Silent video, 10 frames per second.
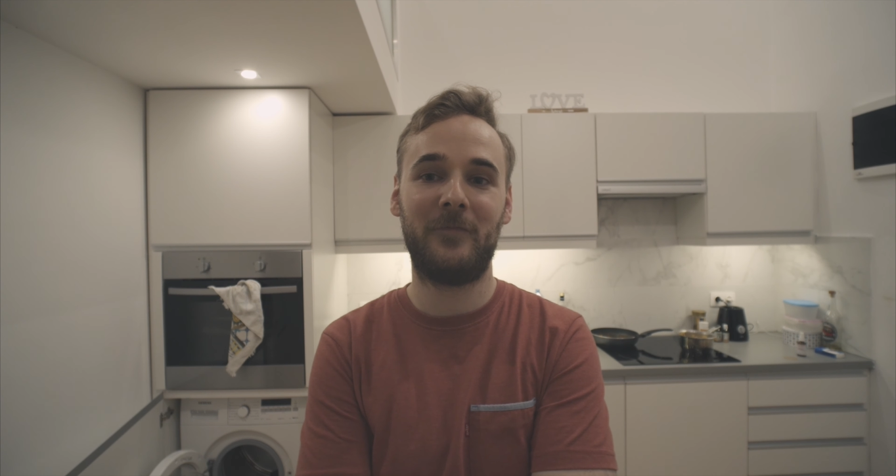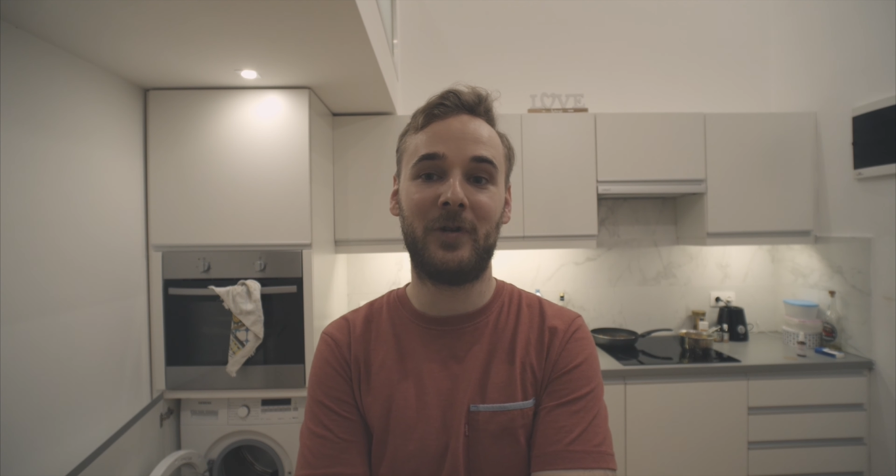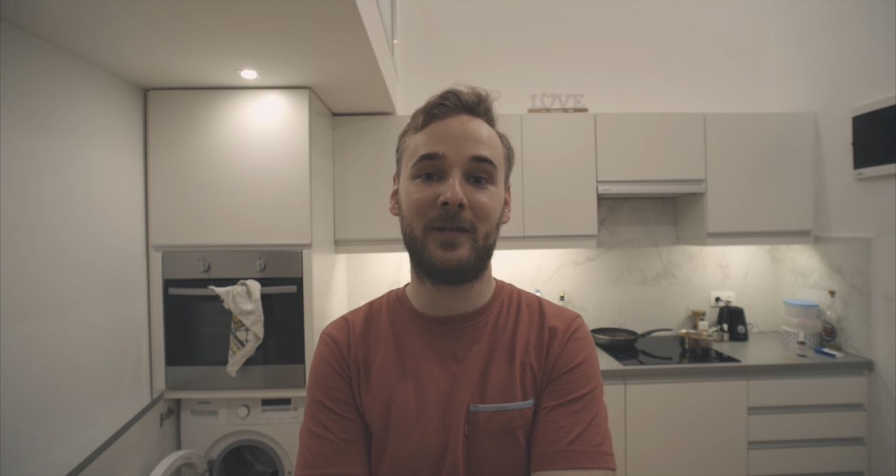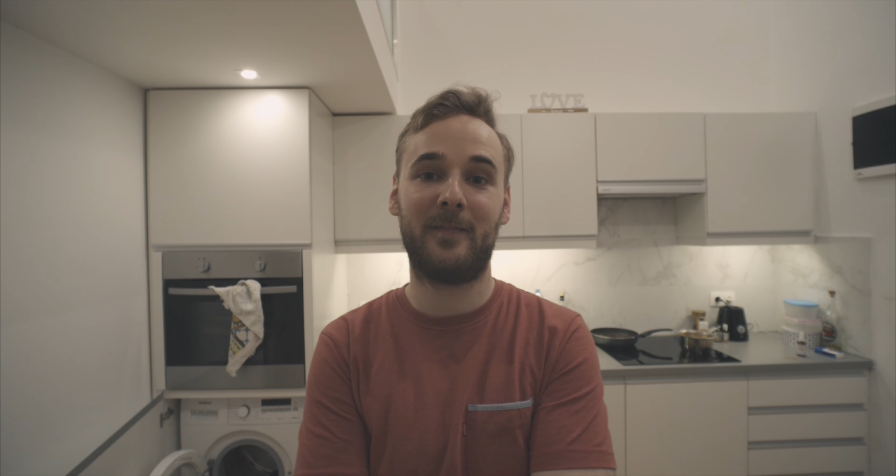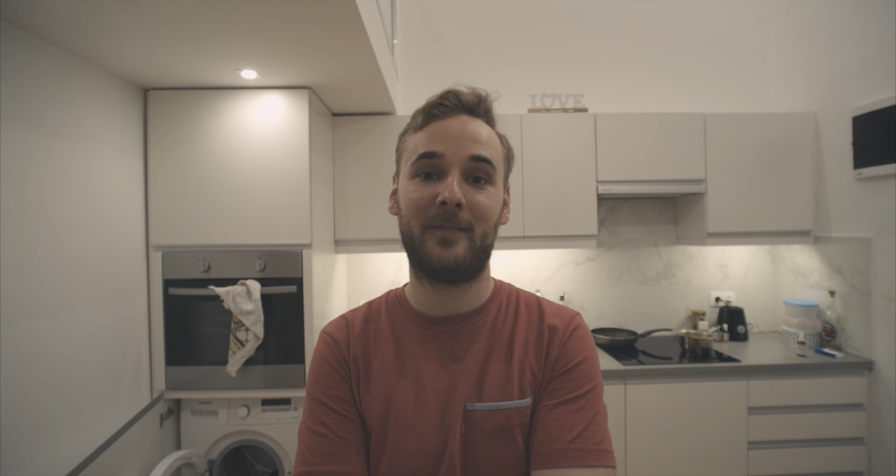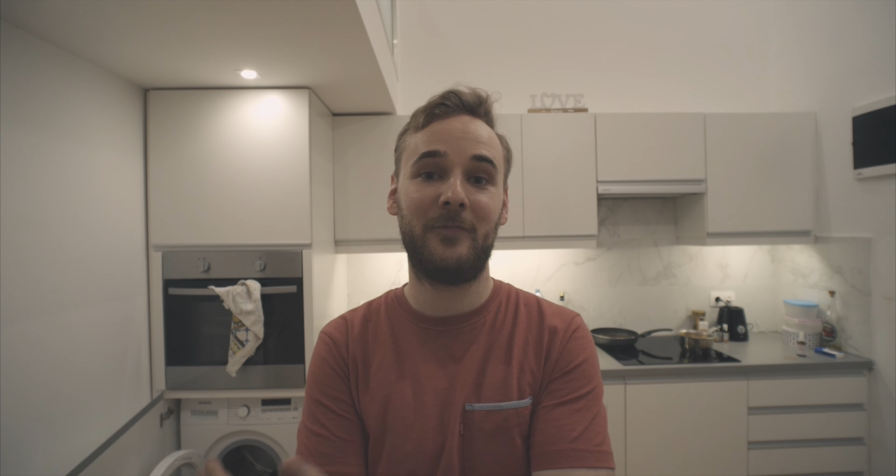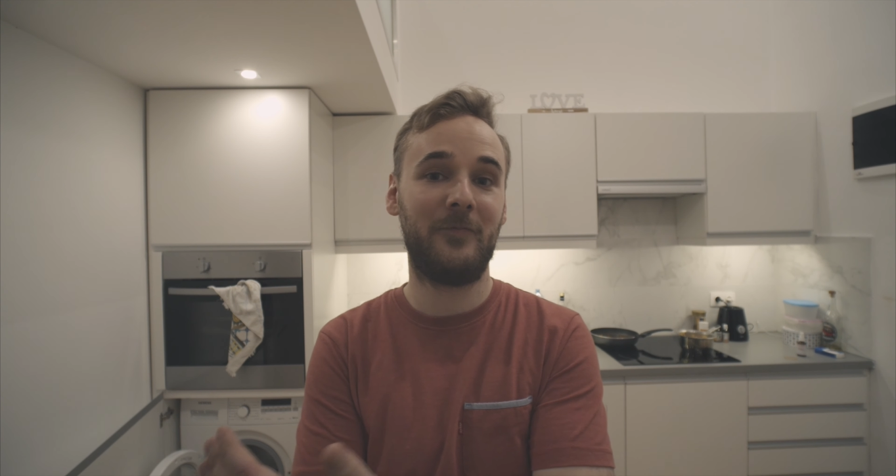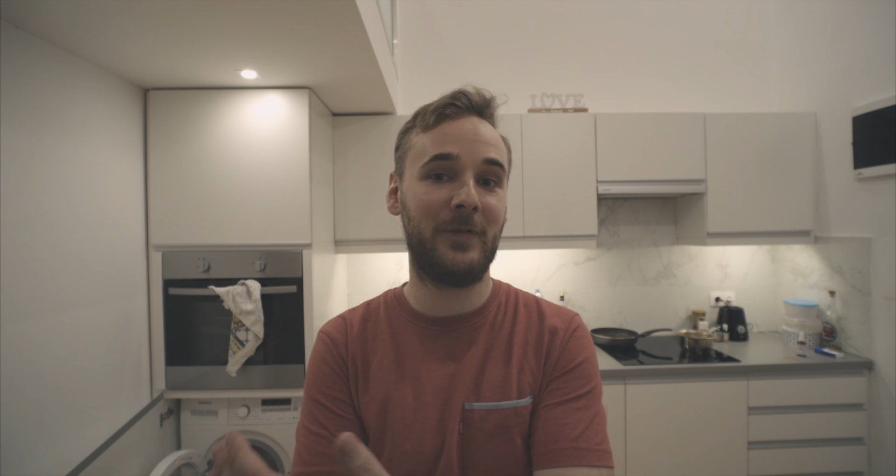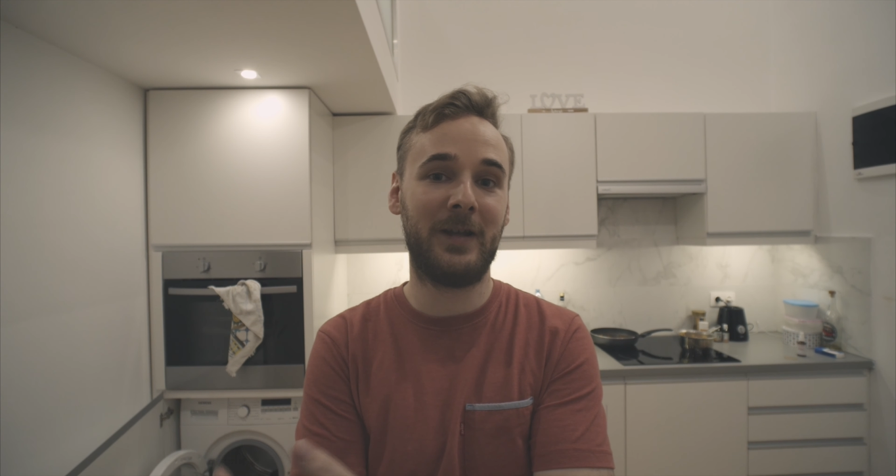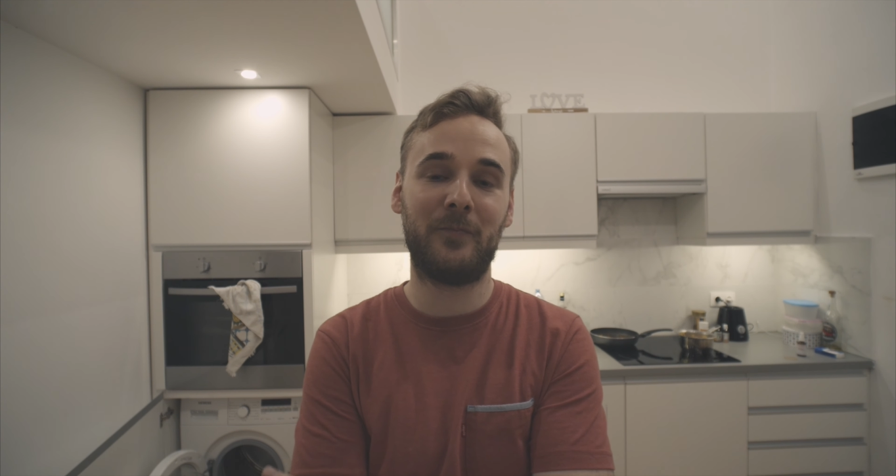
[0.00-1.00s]
once
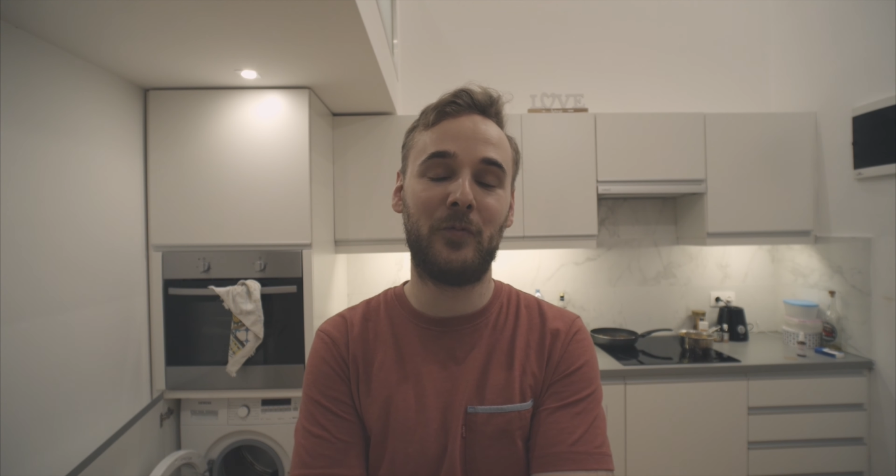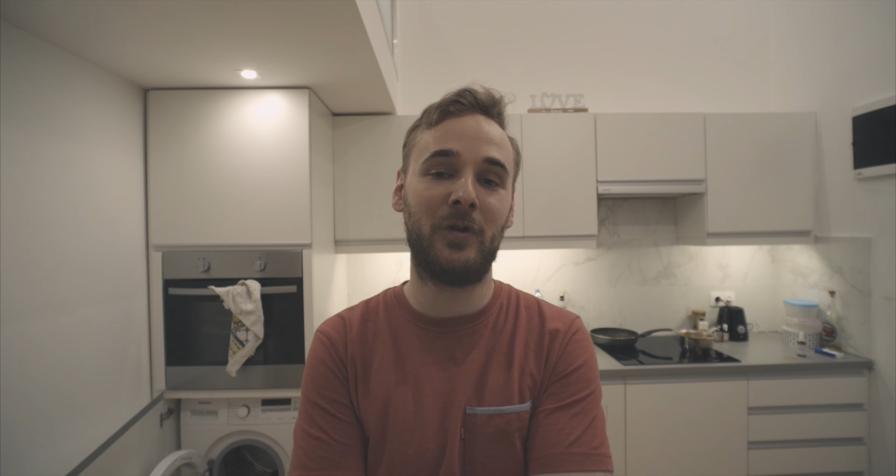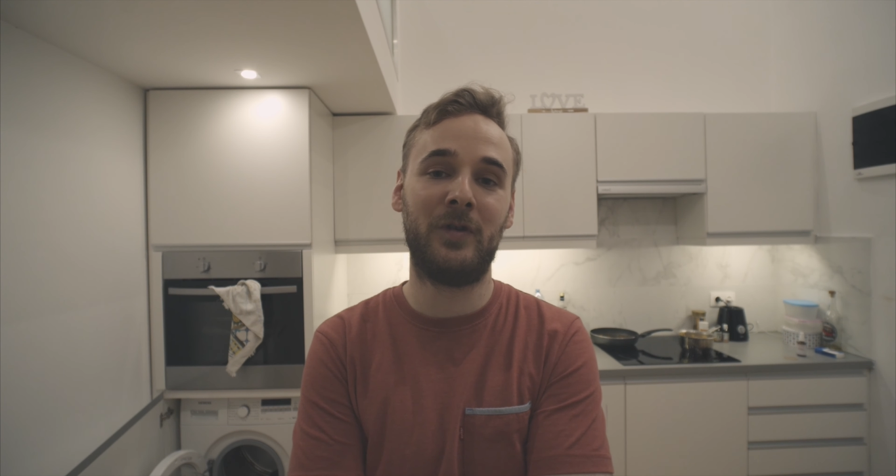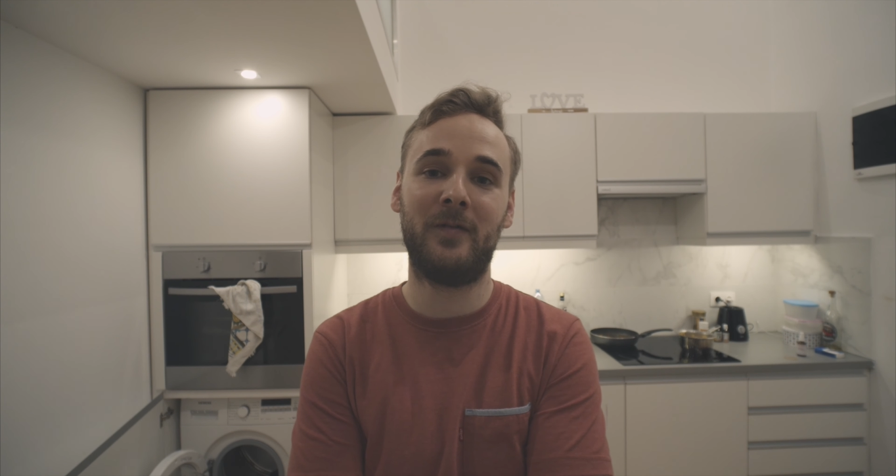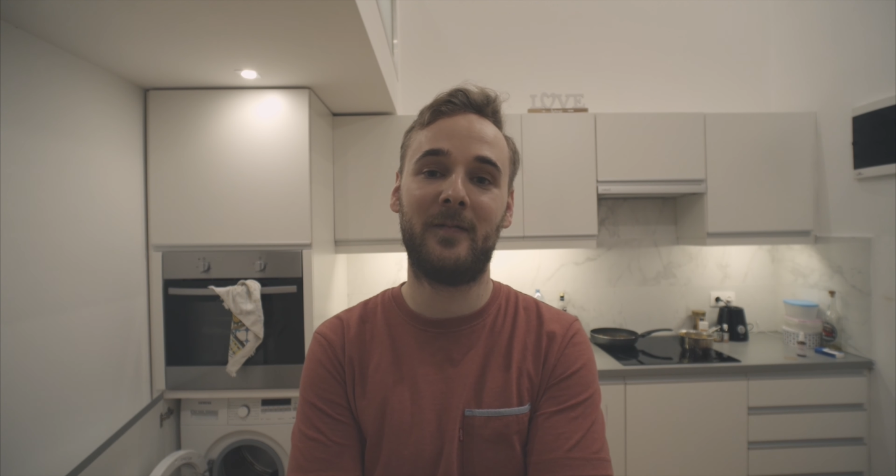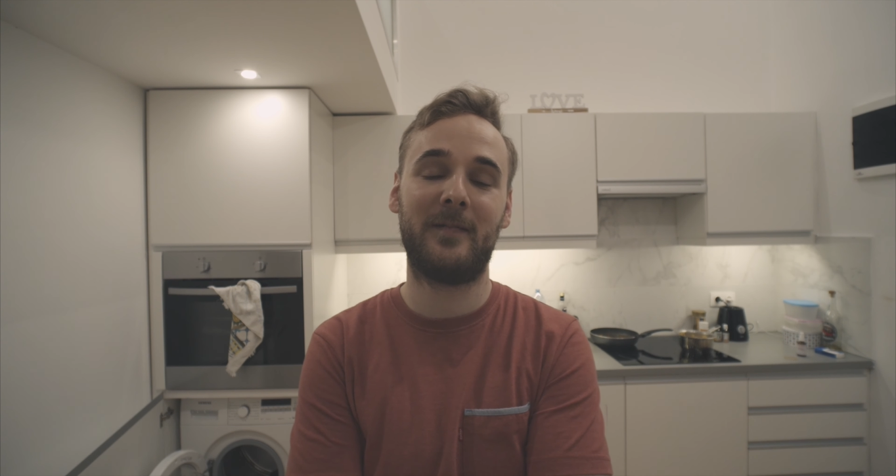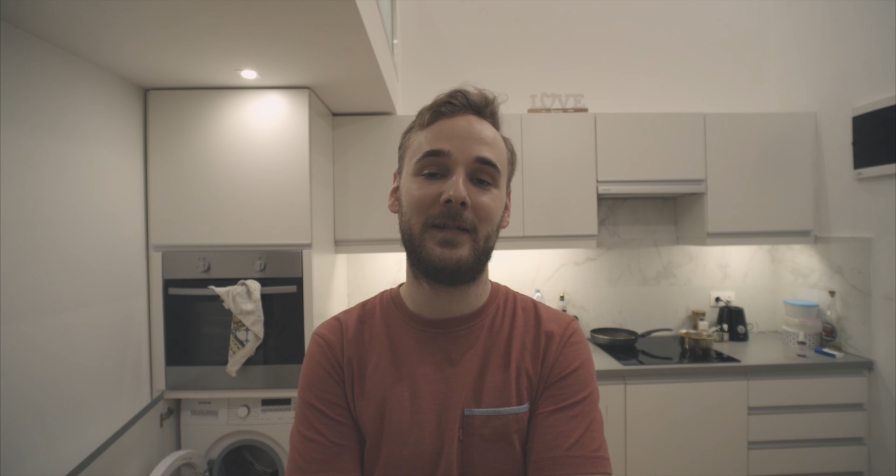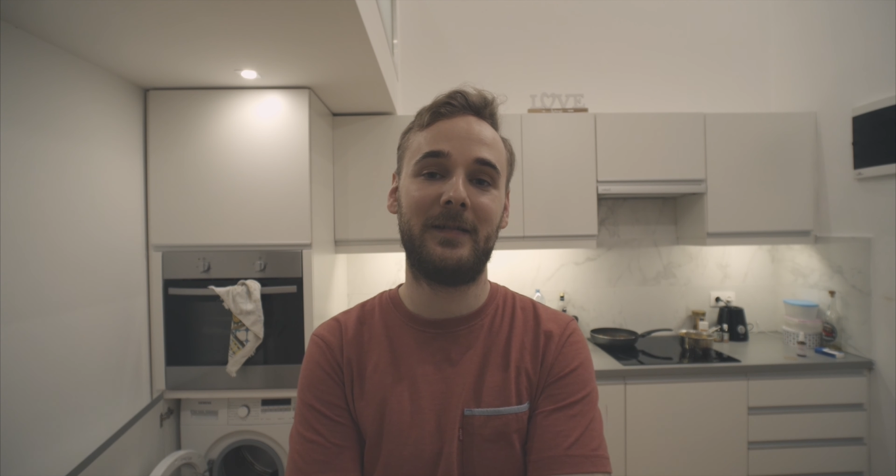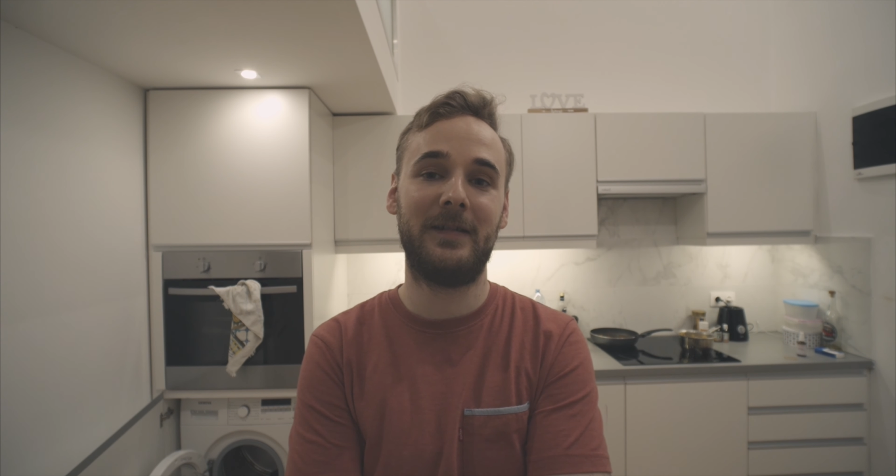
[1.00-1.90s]
we get more news